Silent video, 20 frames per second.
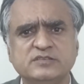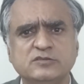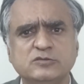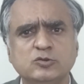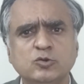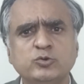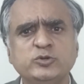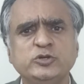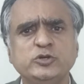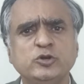
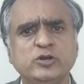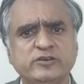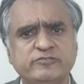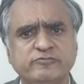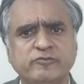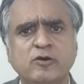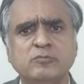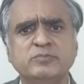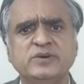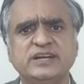no
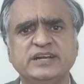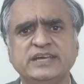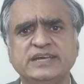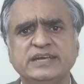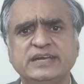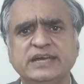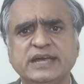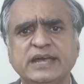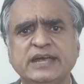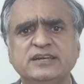
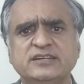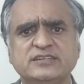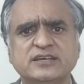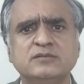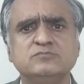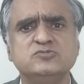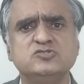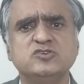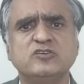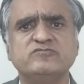uniformity in
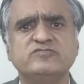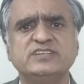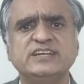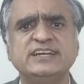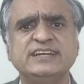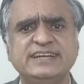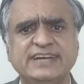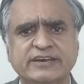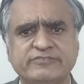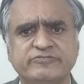terms of
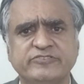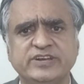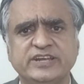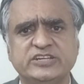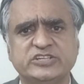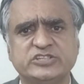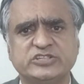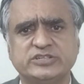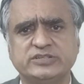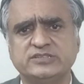the
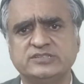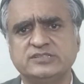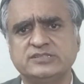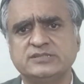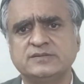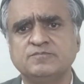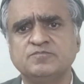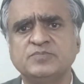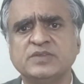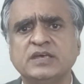
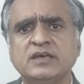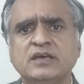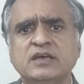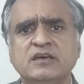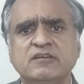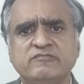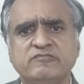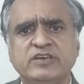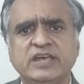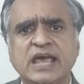definitions.
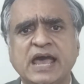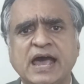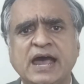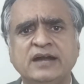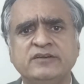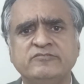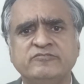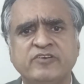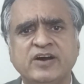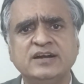We
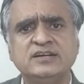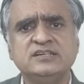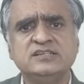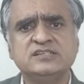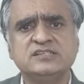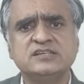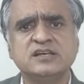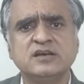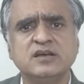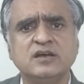had
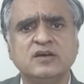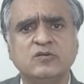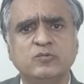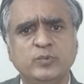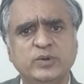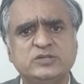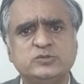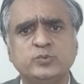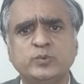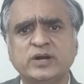funds
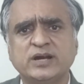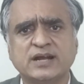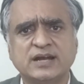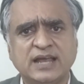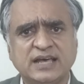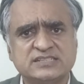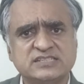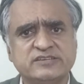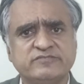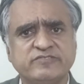which were
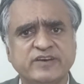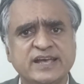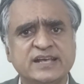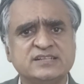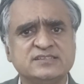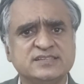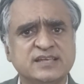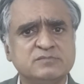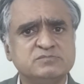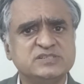
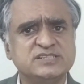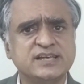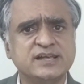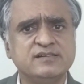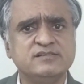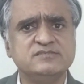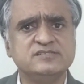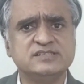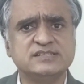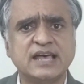classifying
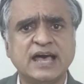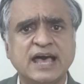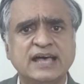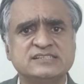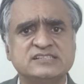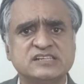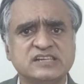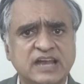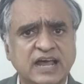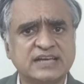themselves
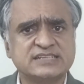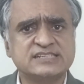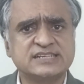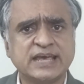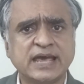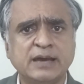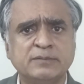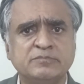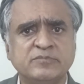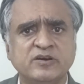as large
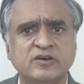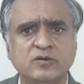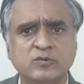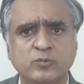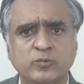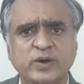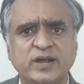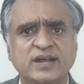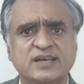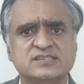cap,
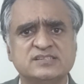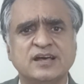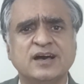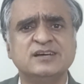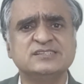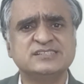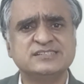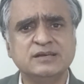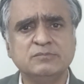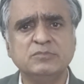whereas
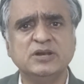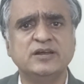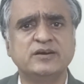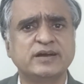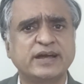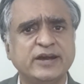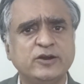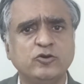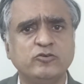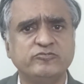a
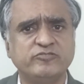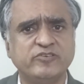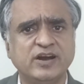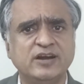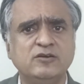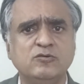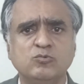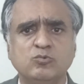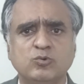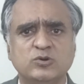similar kind of
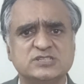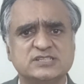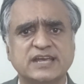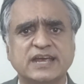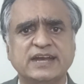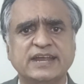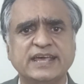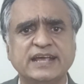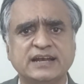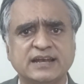fund was
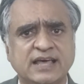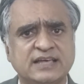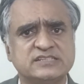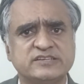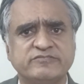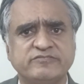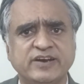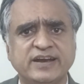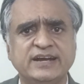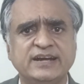getting
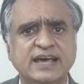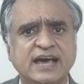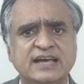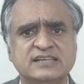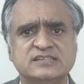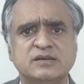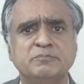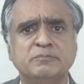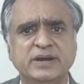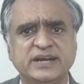classified
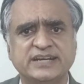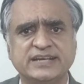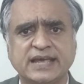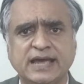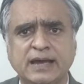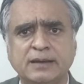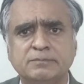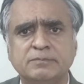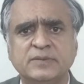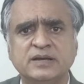as a mid
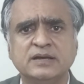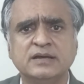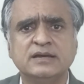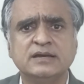cap.